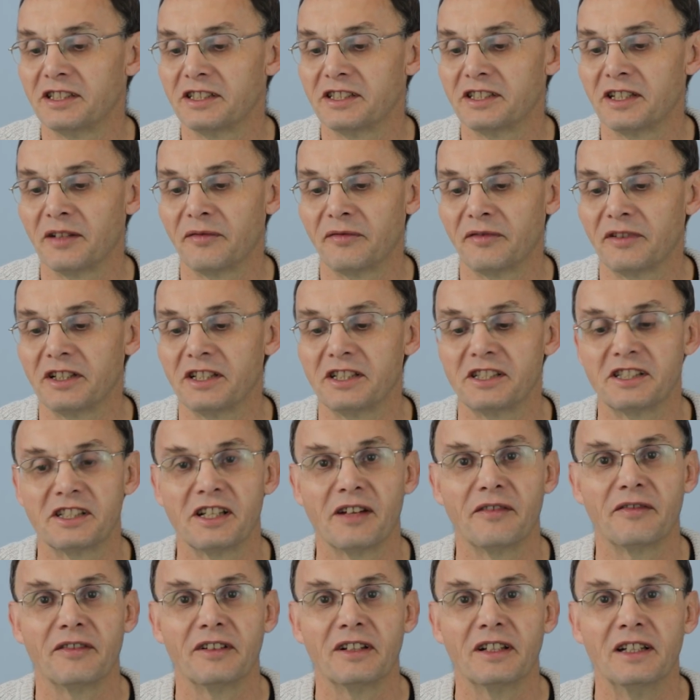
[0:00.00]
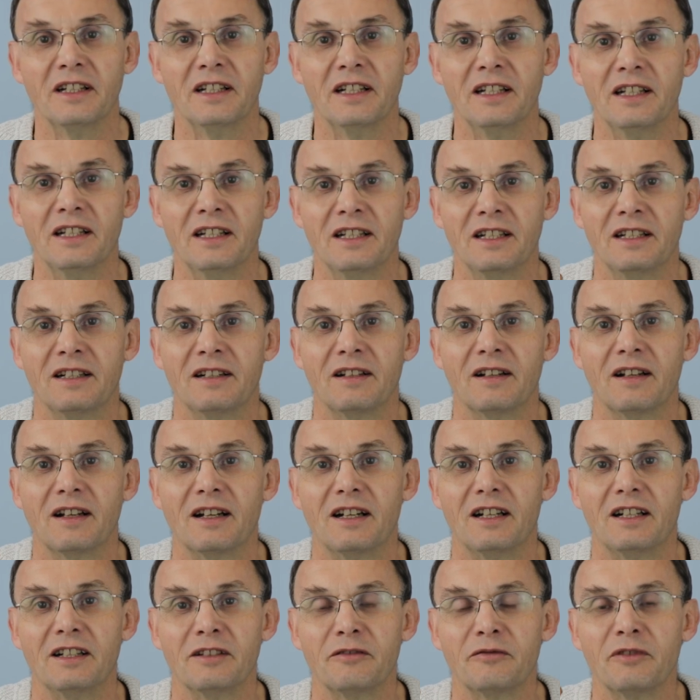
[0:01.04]
77,
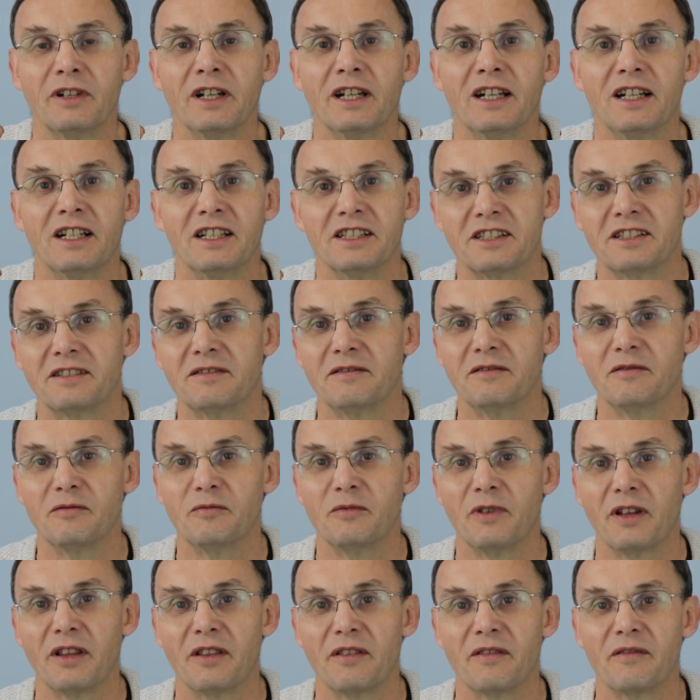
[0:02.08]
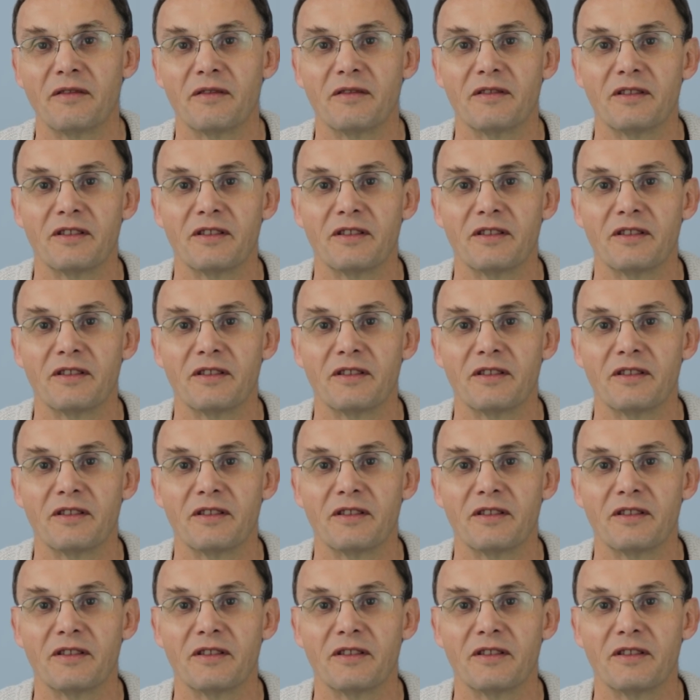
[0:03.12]
I'd realised with